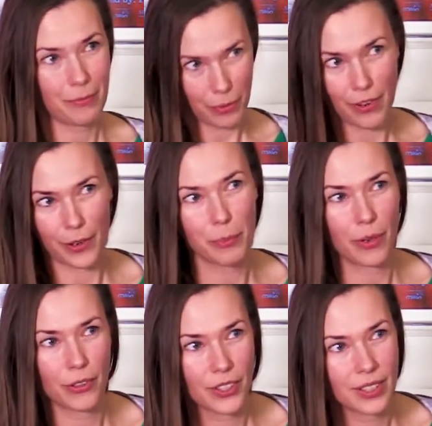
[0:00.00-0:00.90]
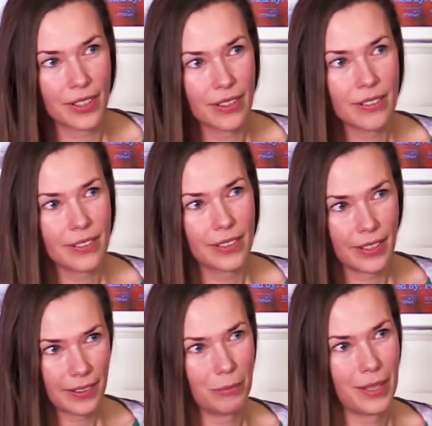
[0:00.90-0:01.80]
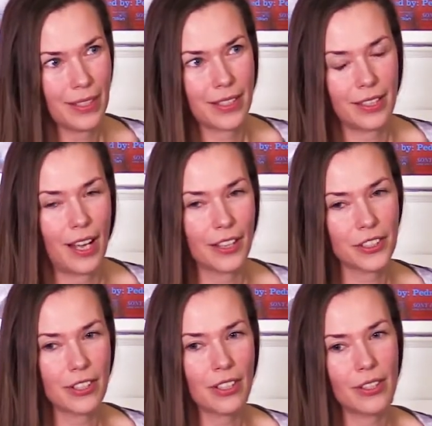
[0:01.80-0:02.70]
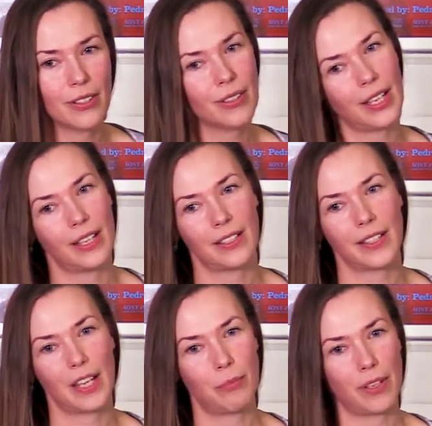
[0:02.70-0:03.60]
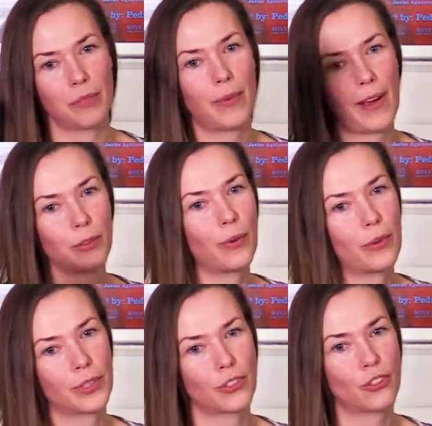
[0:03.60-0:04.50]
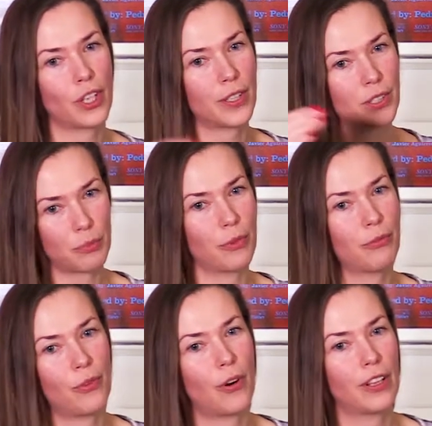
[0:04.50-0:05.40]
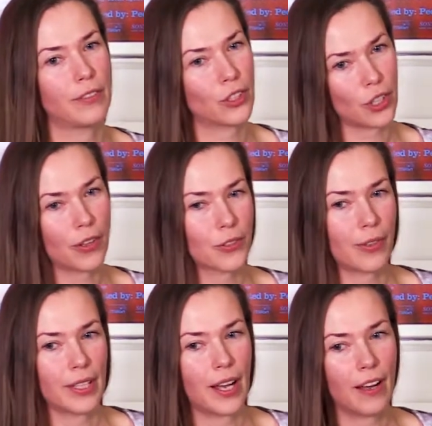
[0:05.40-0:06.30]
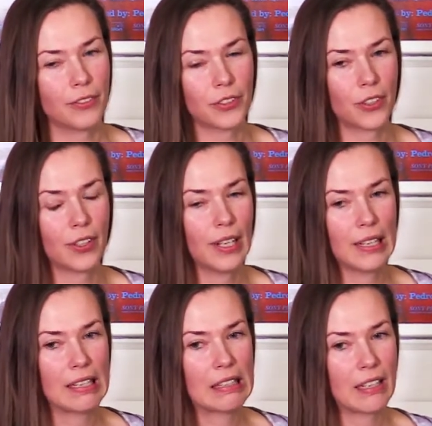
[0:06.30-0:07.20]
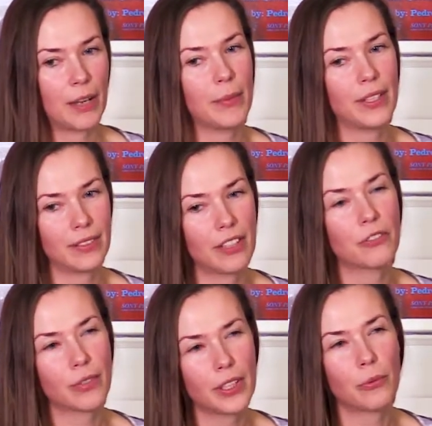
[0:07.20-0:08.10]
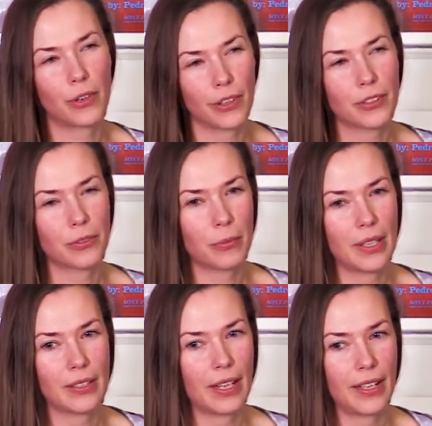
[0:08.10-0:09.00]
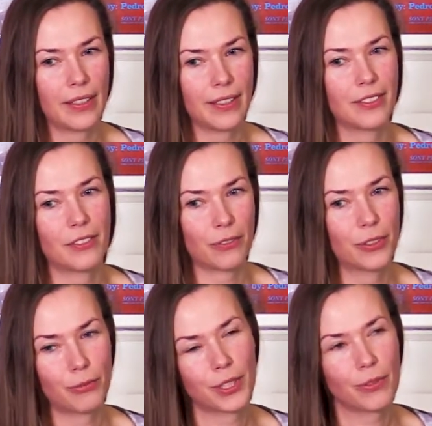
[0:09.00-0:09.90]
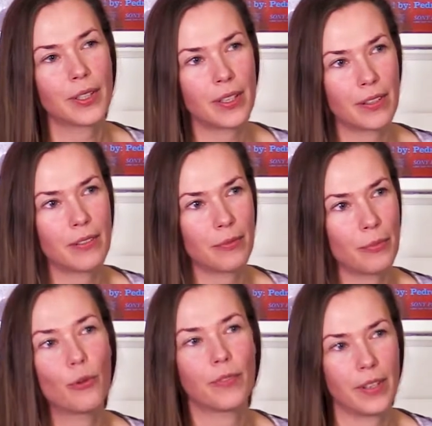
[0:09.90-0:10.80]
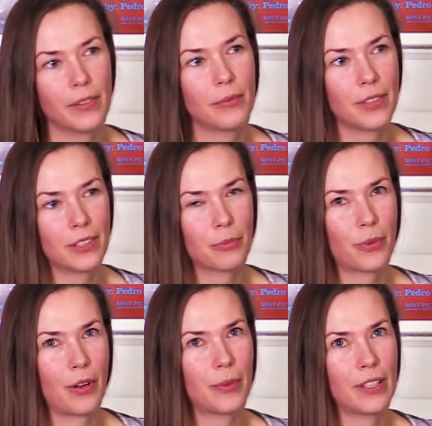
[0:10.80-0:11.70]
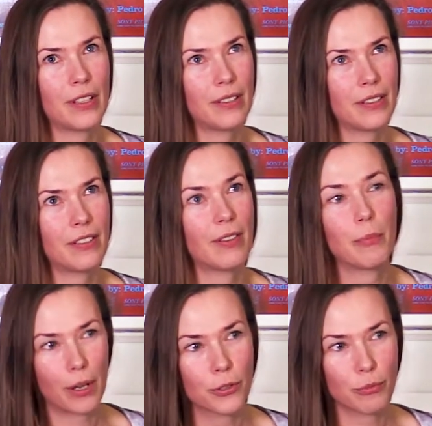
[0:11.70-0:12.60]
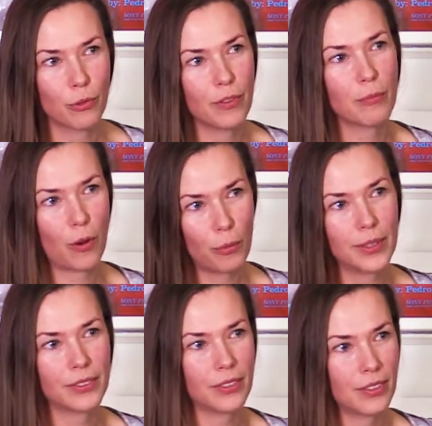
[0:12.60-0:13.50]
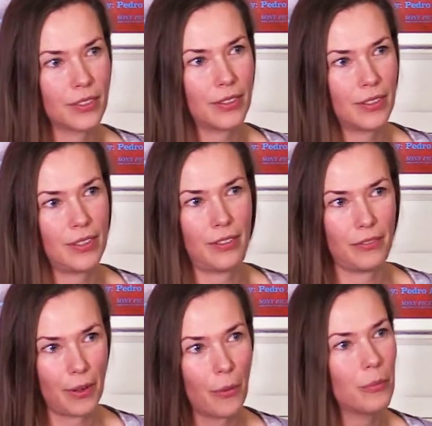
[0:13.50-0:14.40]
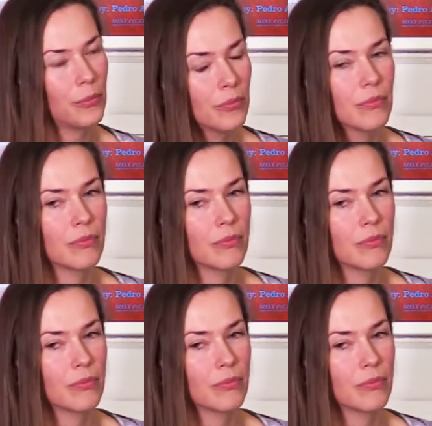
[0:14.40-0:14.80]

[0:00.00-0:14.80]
very personal. It means a lot to you, and keeping in mind what was just before and the shots right after, I mean, it really worked to me. Like it was really moving. It's probably the most moving moment in the film,